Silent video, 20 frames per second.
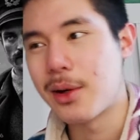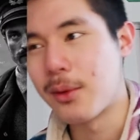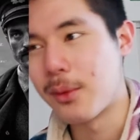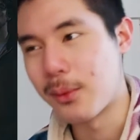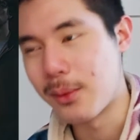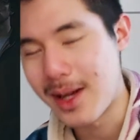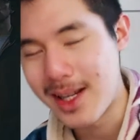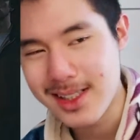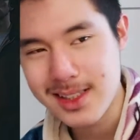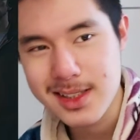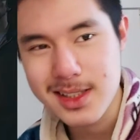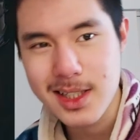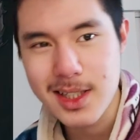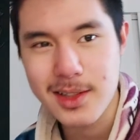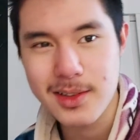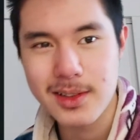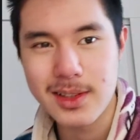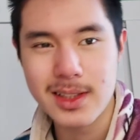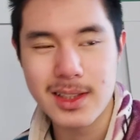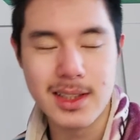
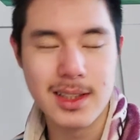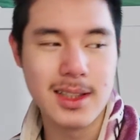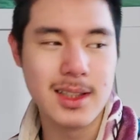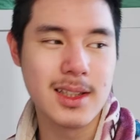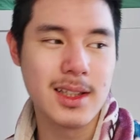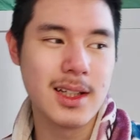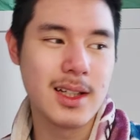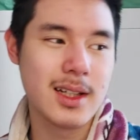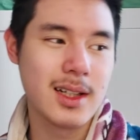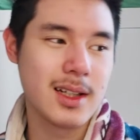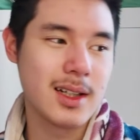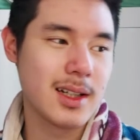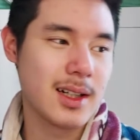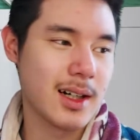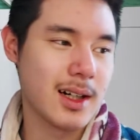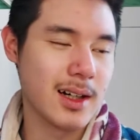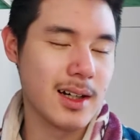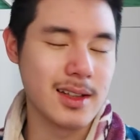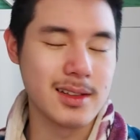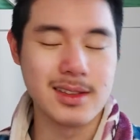Hereditary,
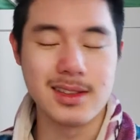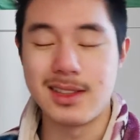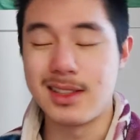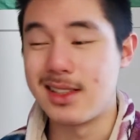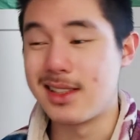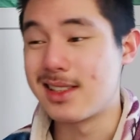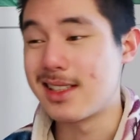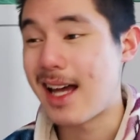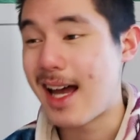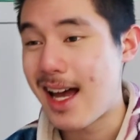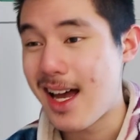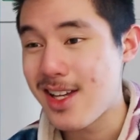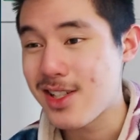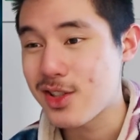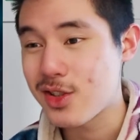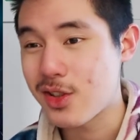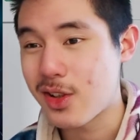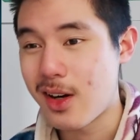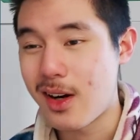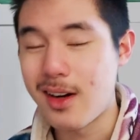The
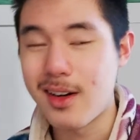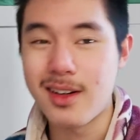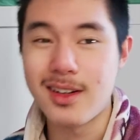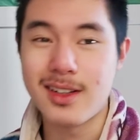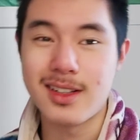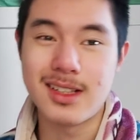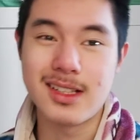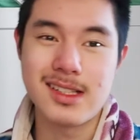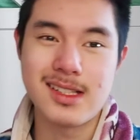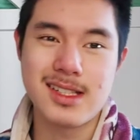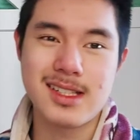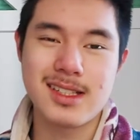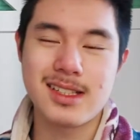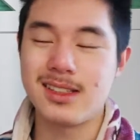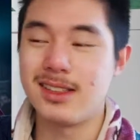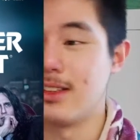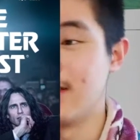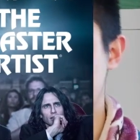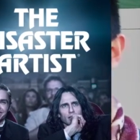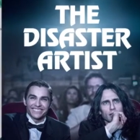Disaster Artist,
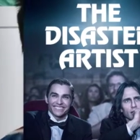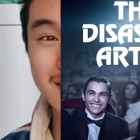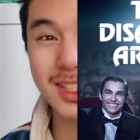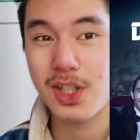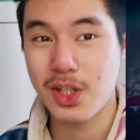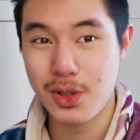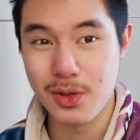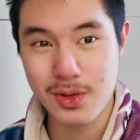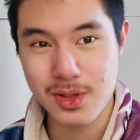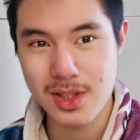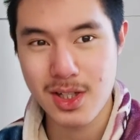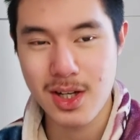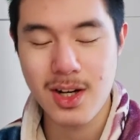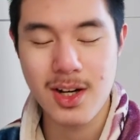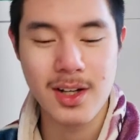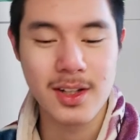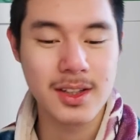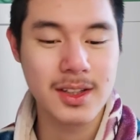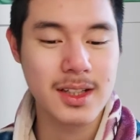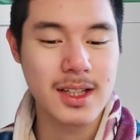the list goes
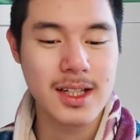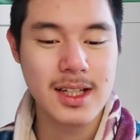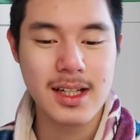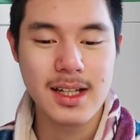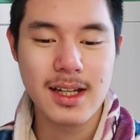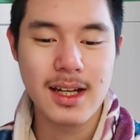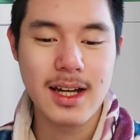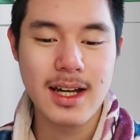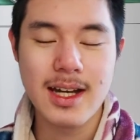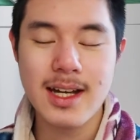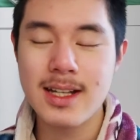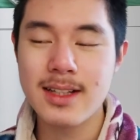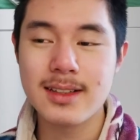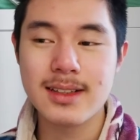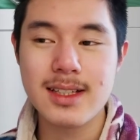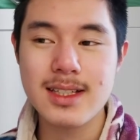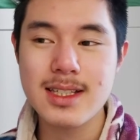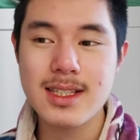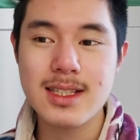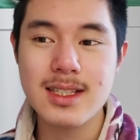on.
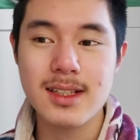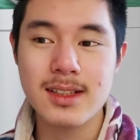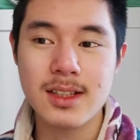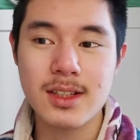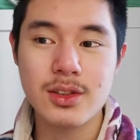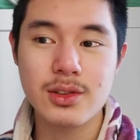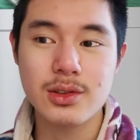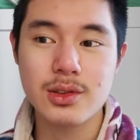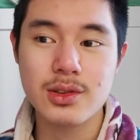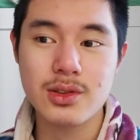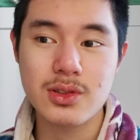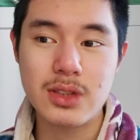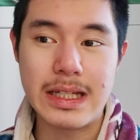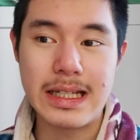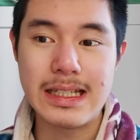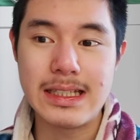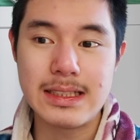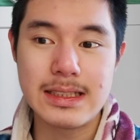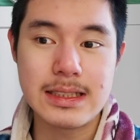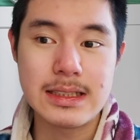And this is another
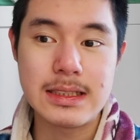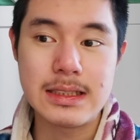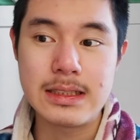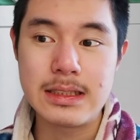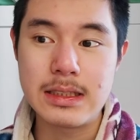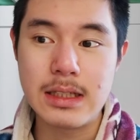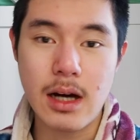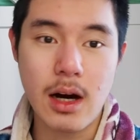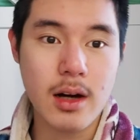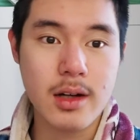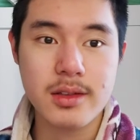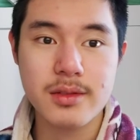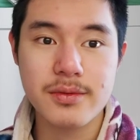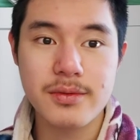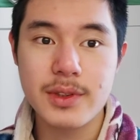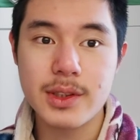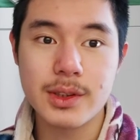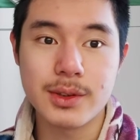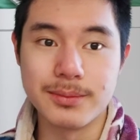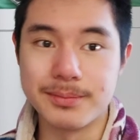indie art
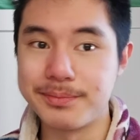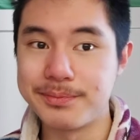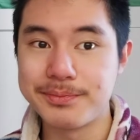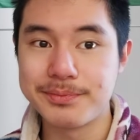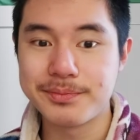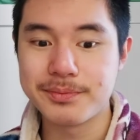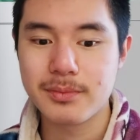film.